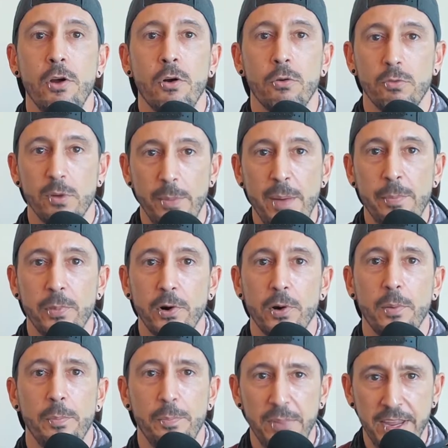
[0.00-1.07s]
Remember,
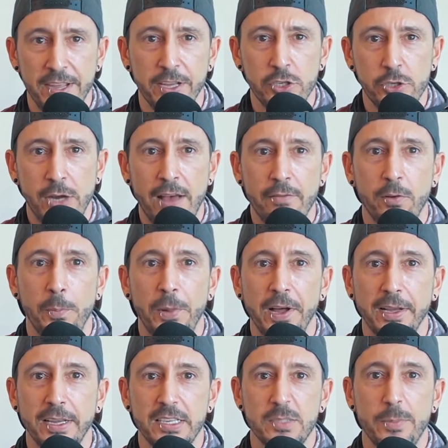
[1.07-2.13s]
being a travel
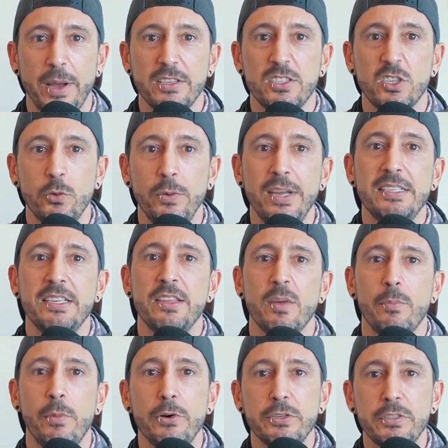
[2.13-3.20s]
punk is about squeezing the
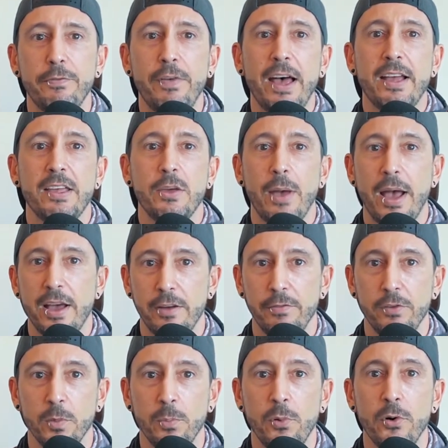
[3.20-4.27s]
most value out of
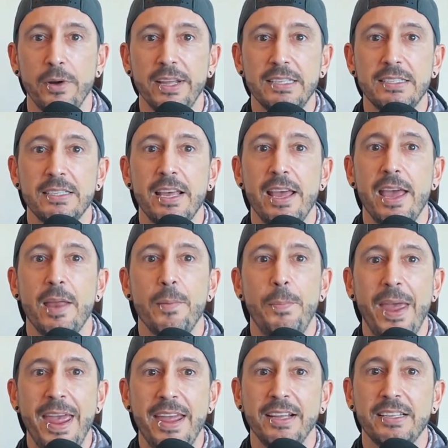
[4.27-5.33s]
your points and
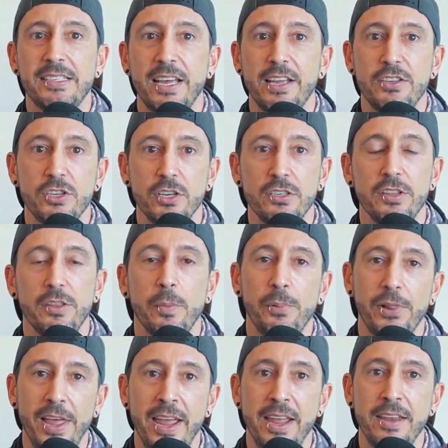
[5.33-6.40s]
paying attention to the
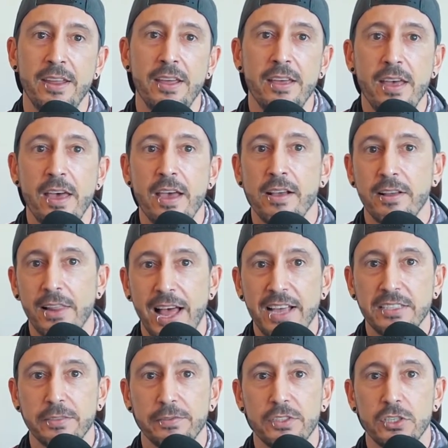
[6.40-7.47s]
plane,
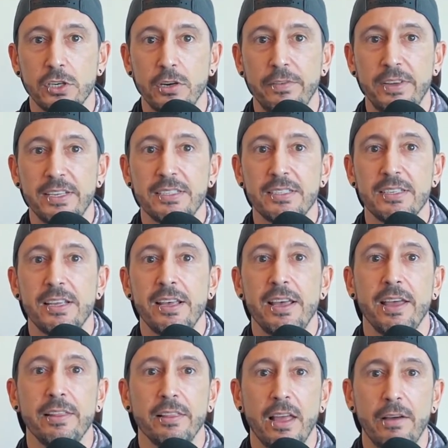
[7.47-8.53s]
class of service,
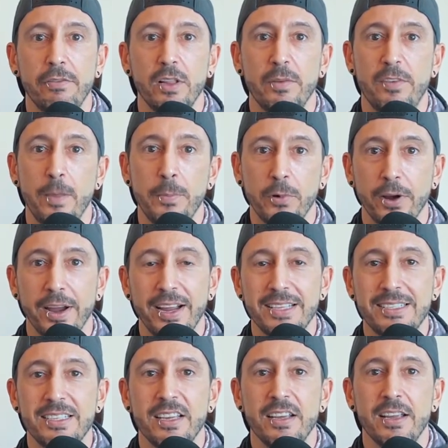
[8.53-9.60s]
and level of
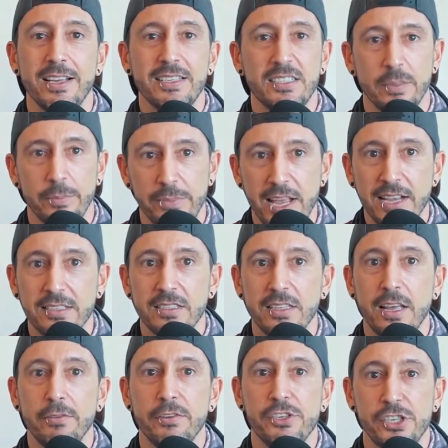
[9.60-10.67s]
upgrades is some next
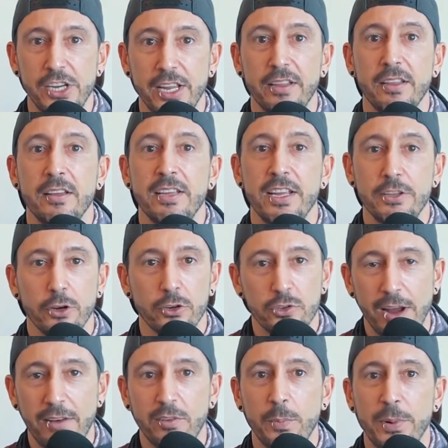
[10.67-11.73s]
level shit in your
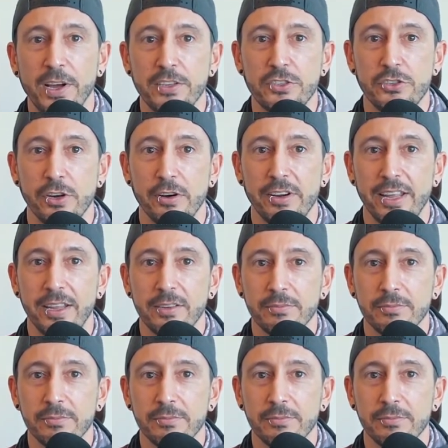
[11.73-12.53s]
travel punk's journey.